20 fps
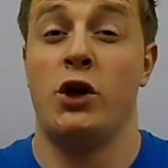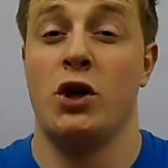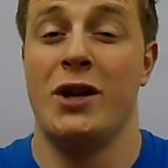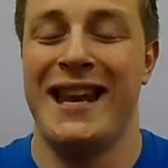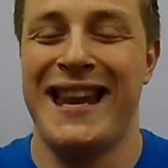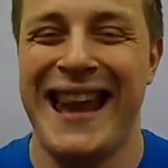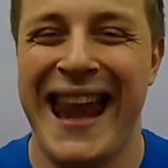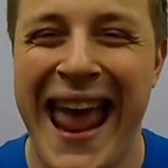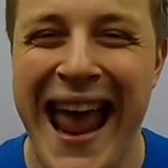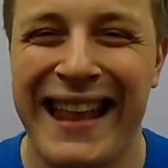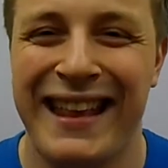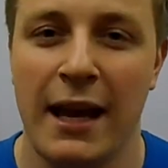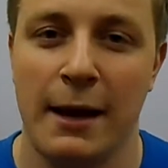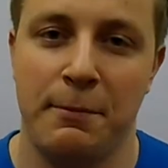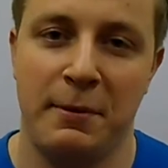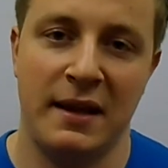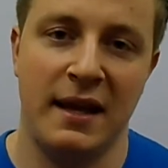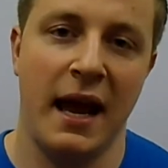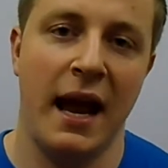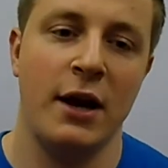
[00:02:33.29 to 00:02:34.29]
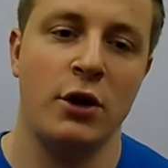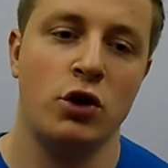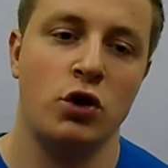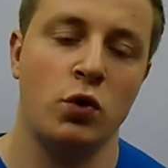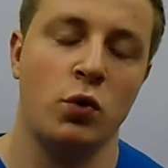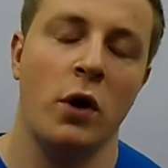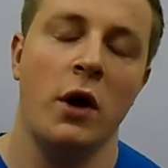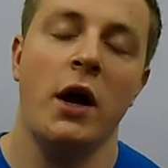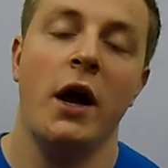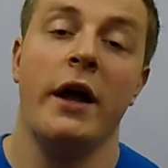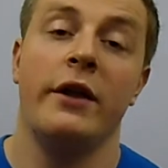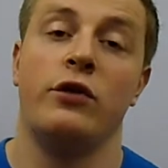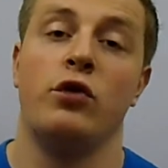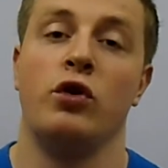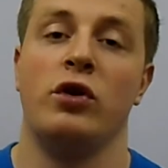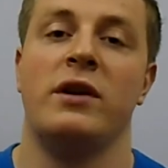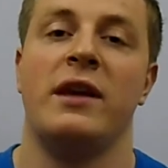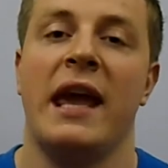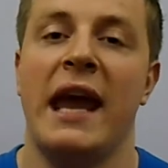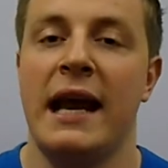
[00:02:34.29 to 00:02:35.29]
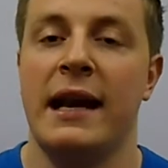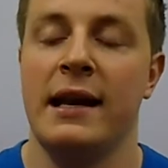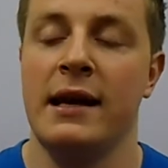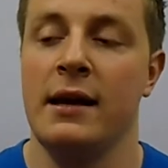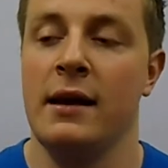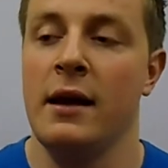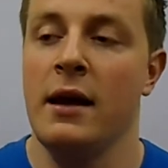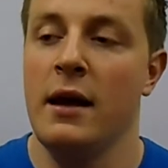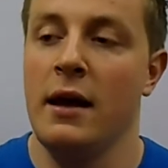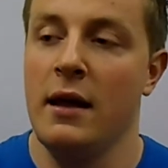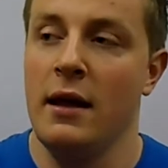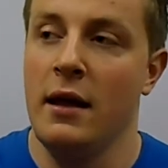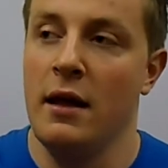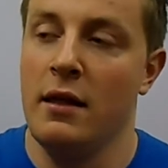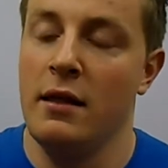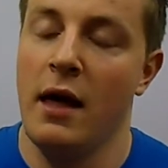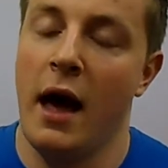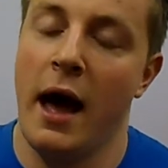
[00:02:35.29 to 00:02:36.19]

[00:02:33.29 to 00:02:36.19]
genetic potential to gaining